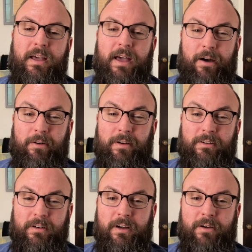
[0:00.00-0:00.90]

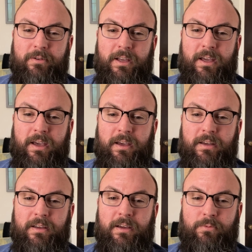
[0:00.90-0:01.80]
However, I went
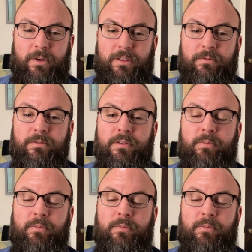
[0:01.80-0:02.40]
ahead and went through the